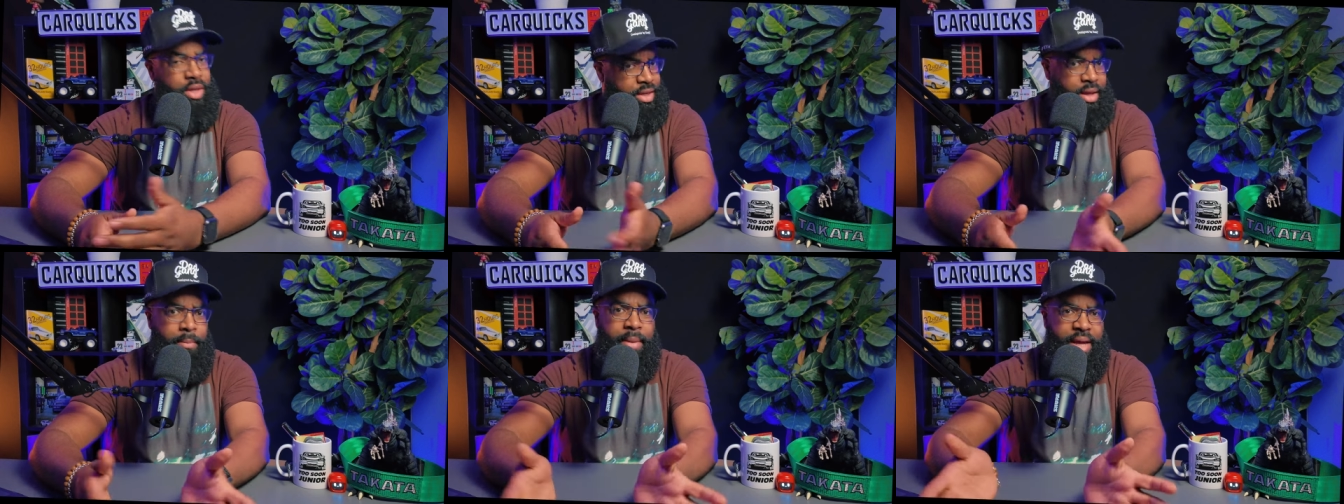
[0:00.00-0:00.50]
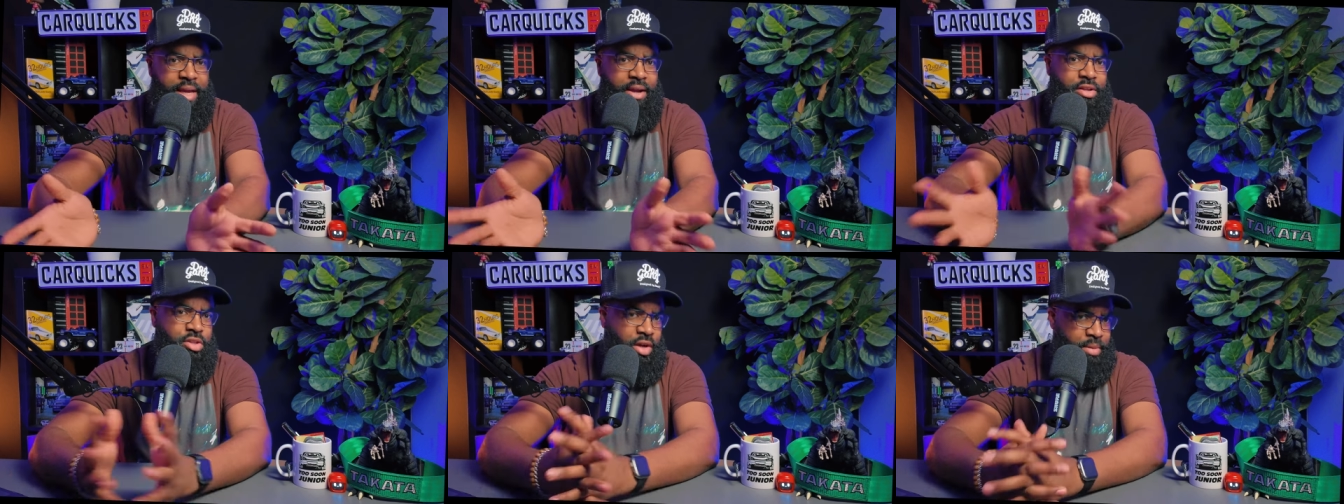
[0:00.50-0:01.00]
to come back
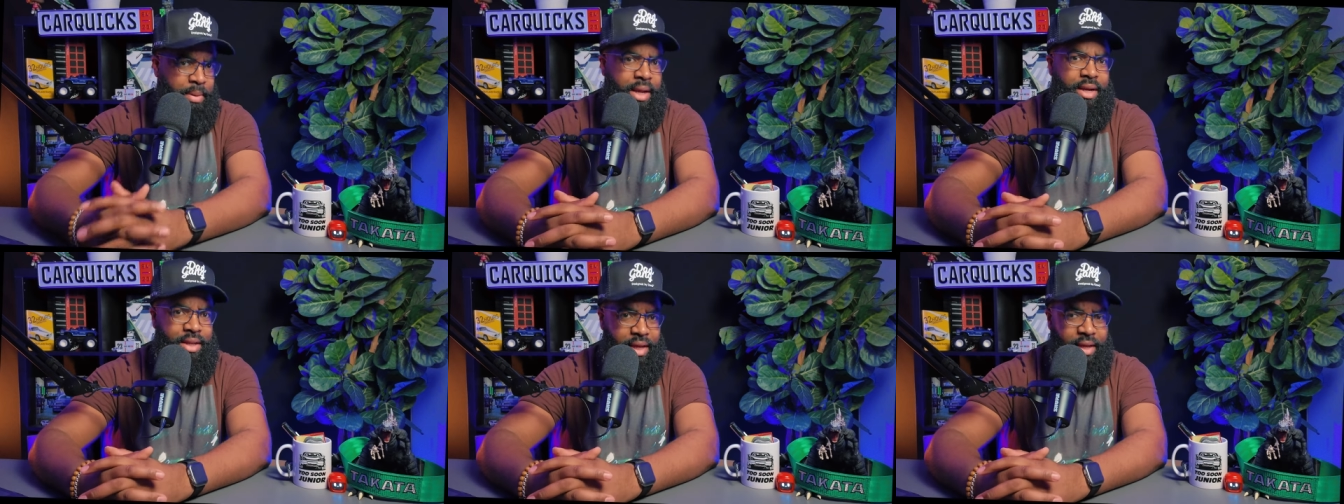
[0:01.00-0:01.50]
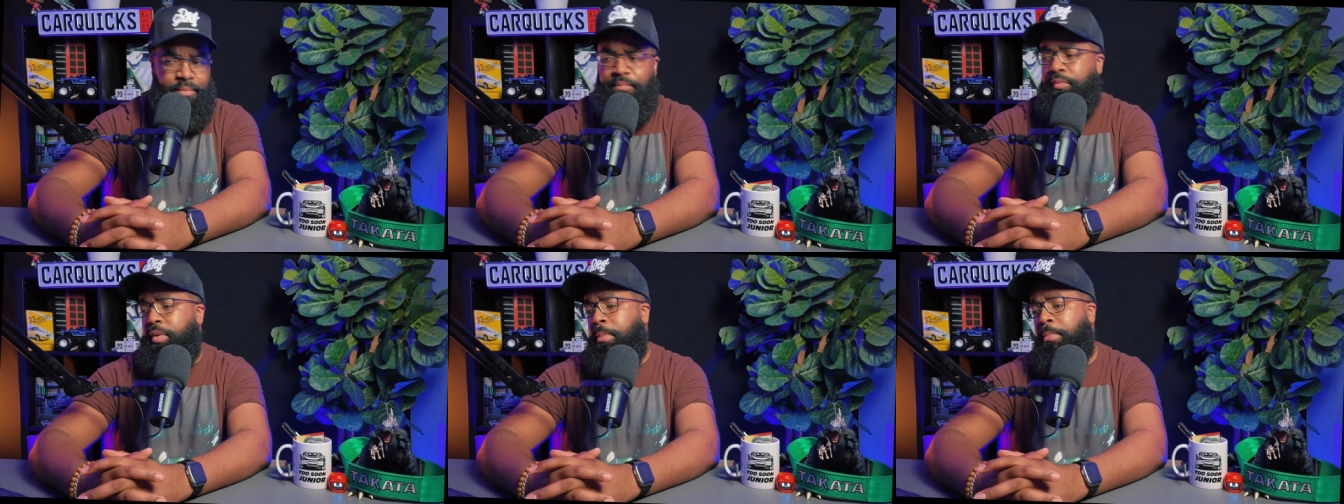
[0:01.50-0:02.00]
here and talk about it again.
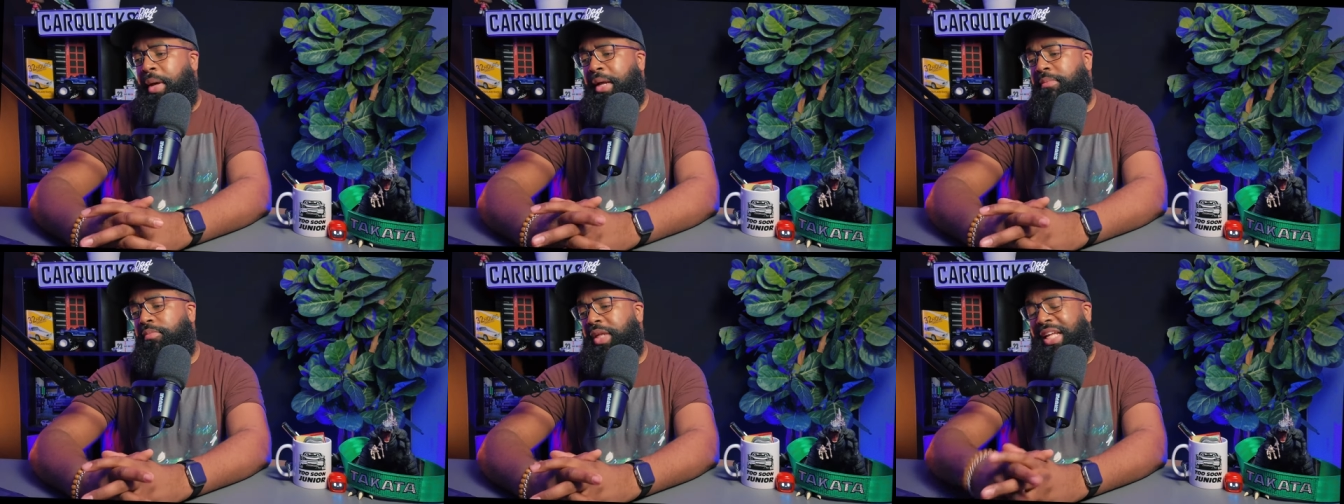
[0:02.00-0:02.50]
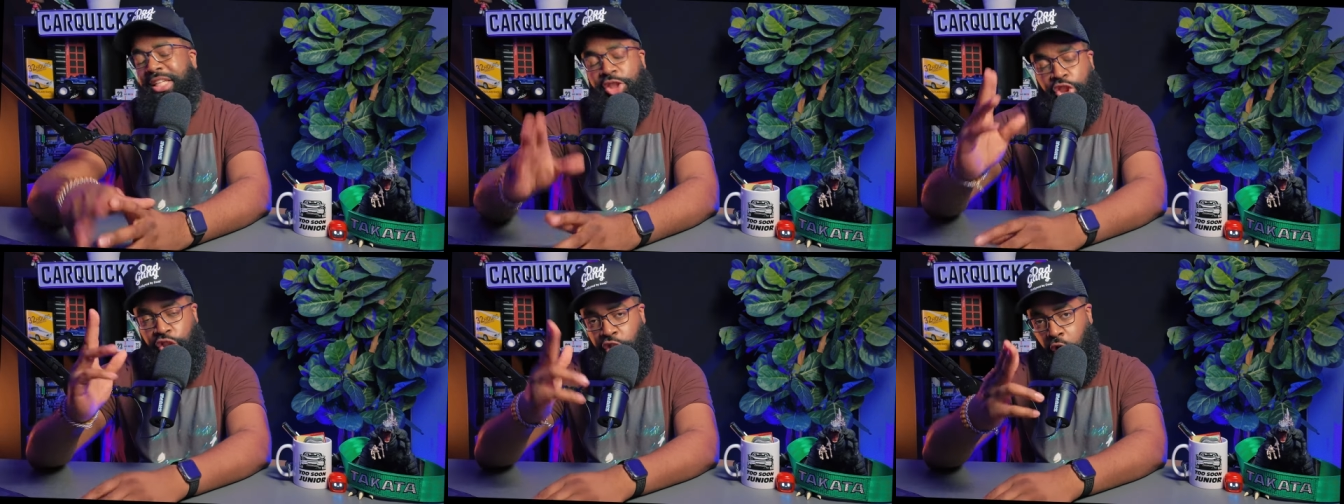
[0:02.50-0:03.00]
But
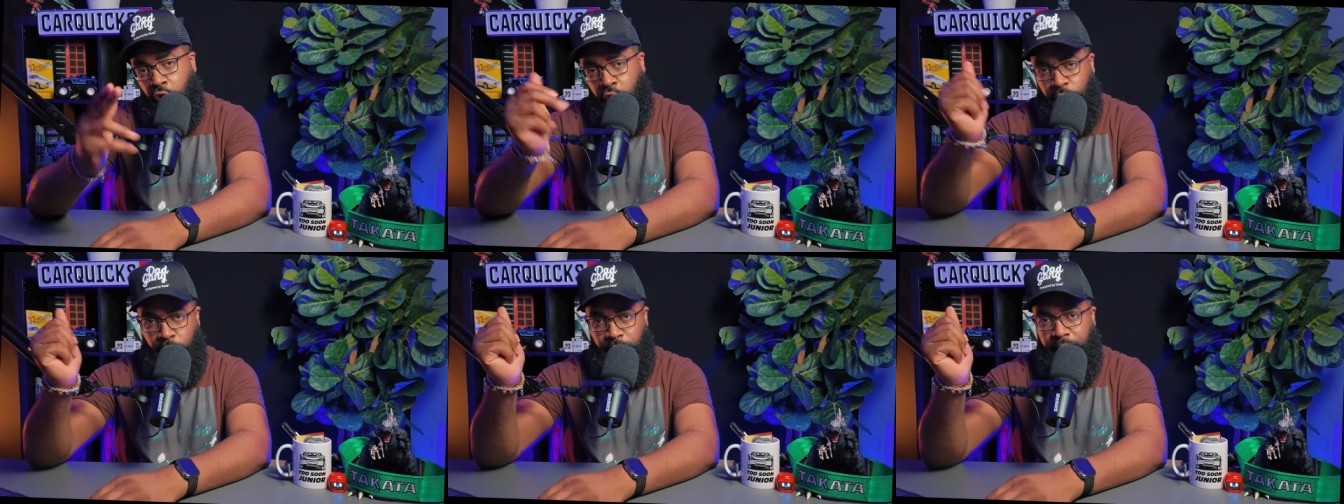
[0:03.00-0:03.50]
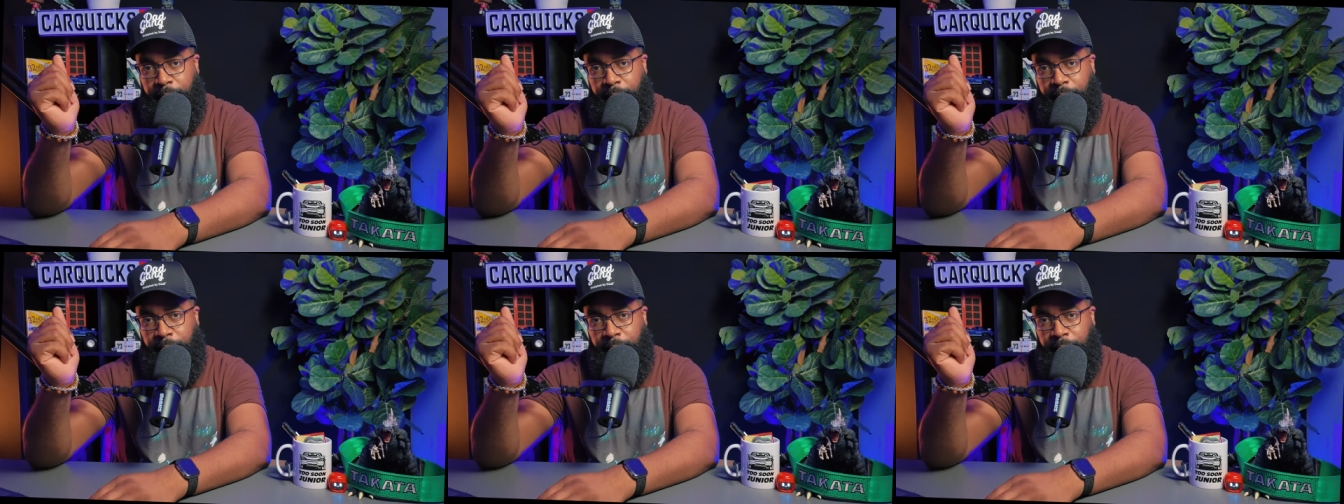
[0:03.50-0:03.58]
G R Corolla